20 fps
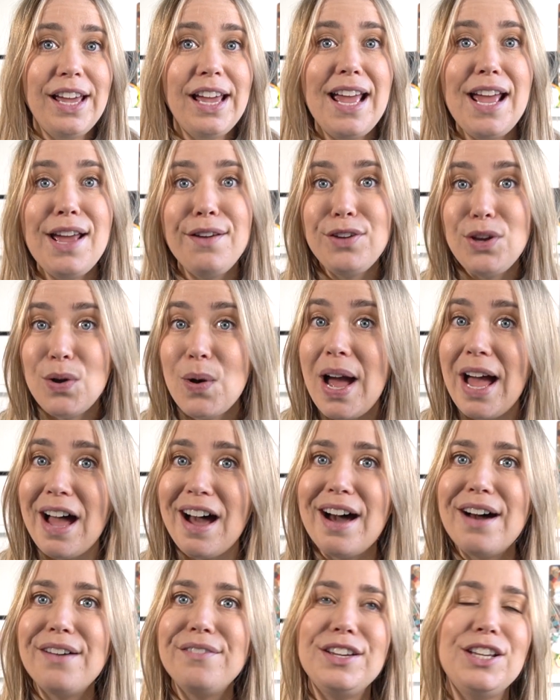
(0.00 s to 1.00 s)
if you
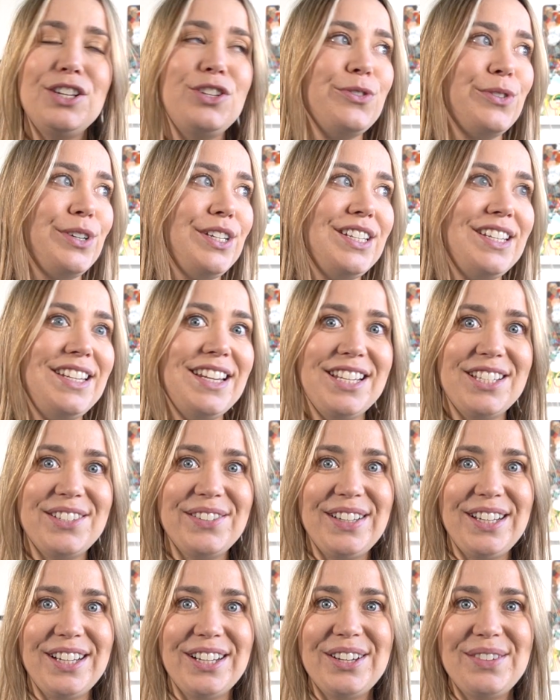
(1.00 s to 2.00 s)
have enjoyed today's
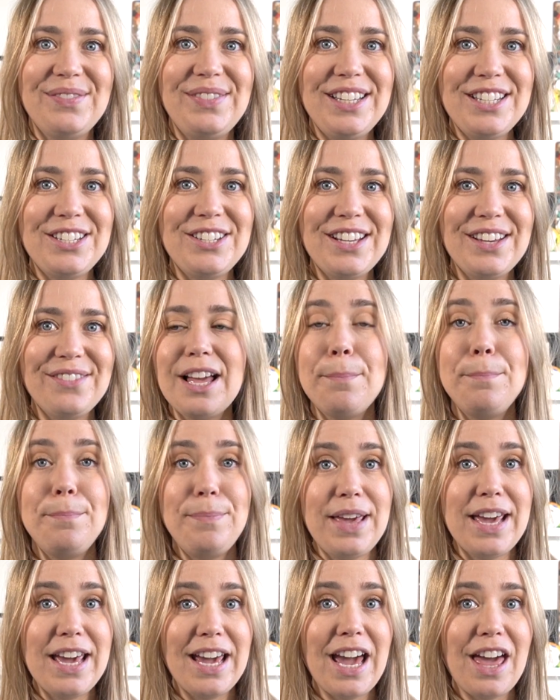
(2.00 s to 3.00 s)
video, please do give a
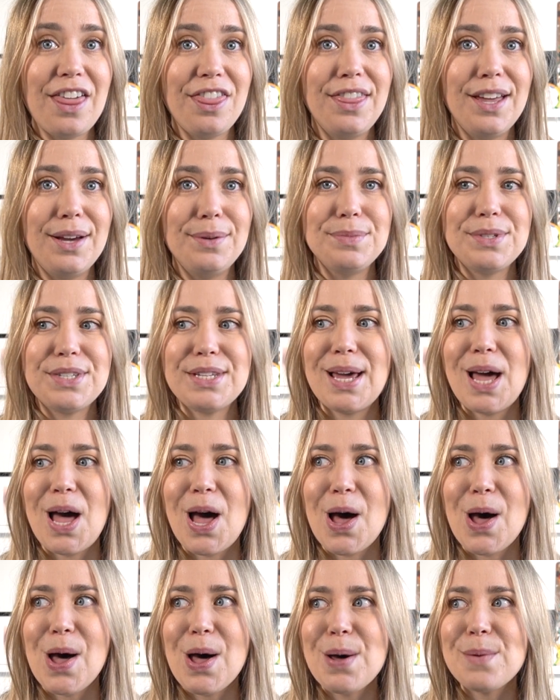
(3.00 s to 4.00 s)
big thumbs
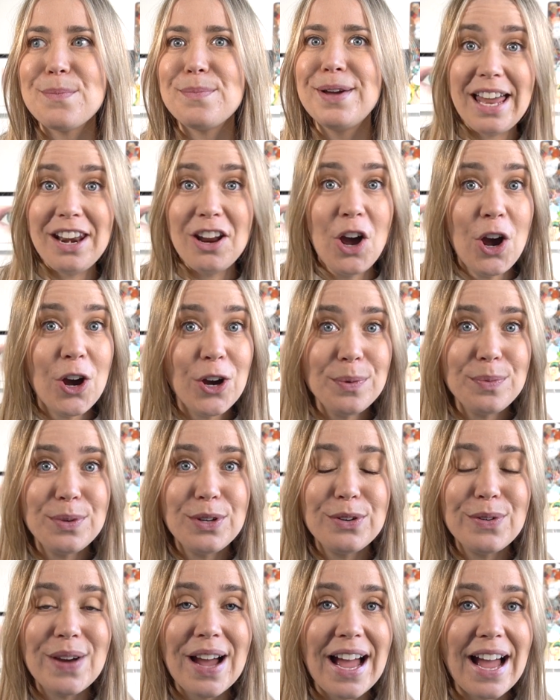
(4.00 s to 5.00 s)
up and I hope
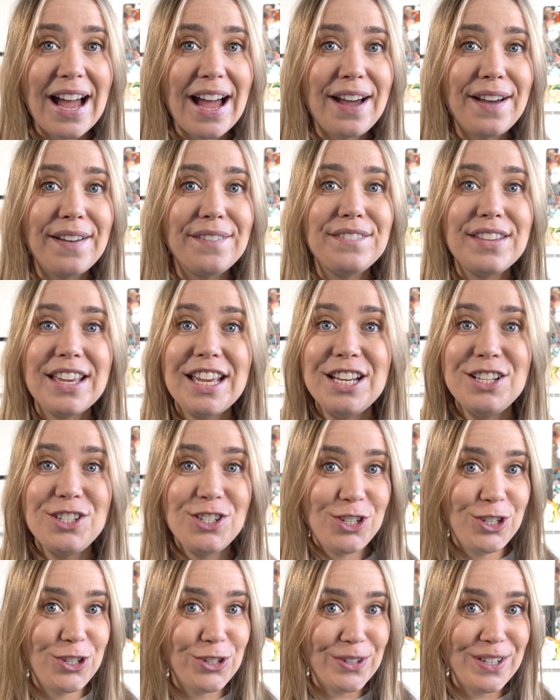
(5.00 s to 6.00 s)
you have
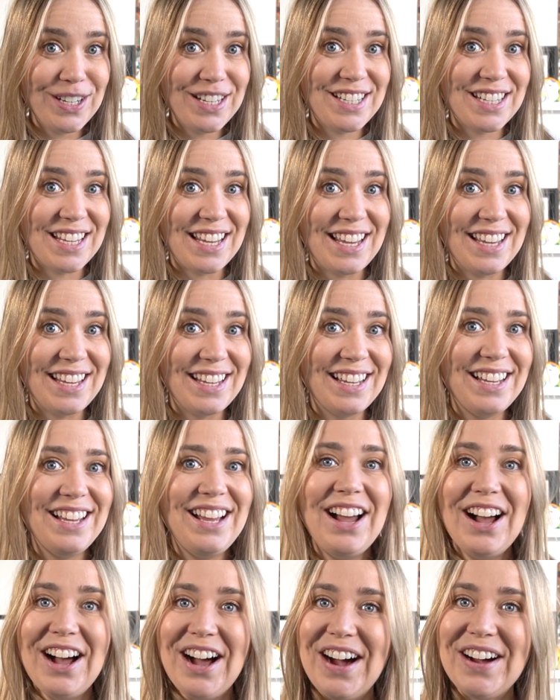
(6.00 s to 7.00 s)
enjoyed it.
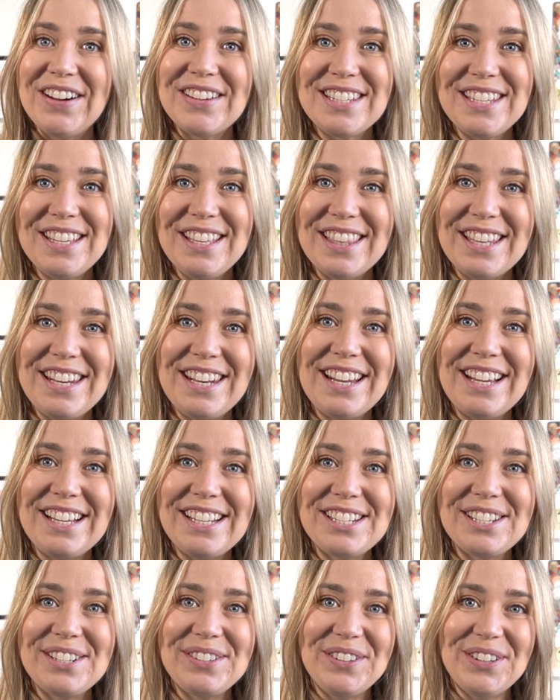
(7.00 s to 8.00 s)
I'll see you in the
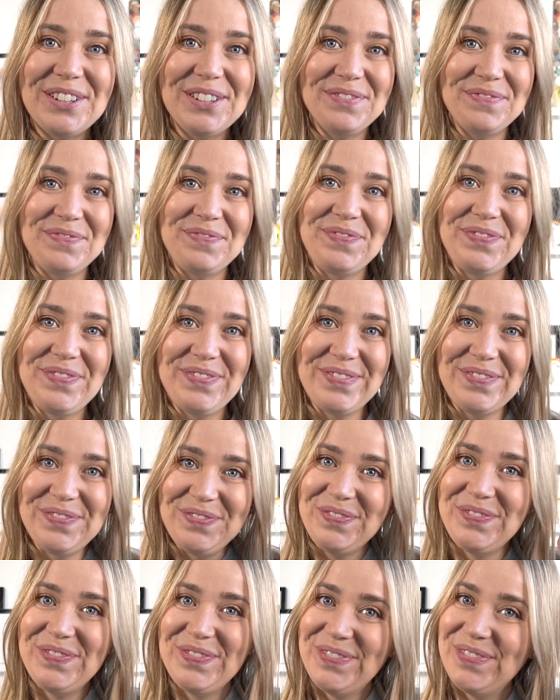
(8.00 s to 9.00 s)
next one.
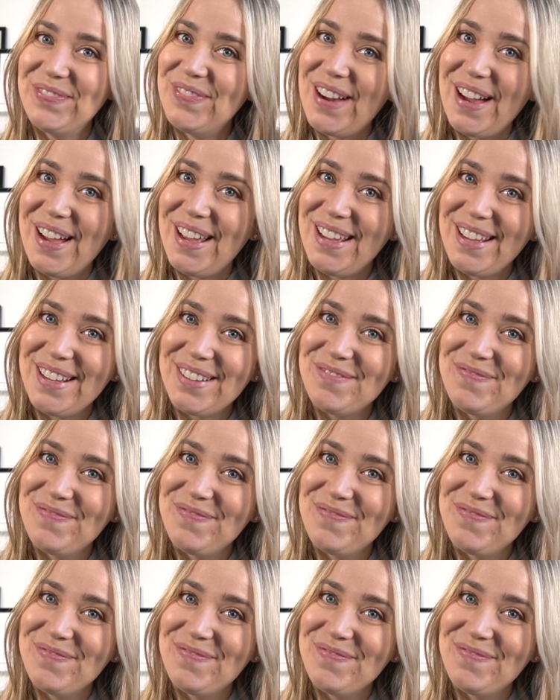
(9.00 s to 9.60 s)
Bye.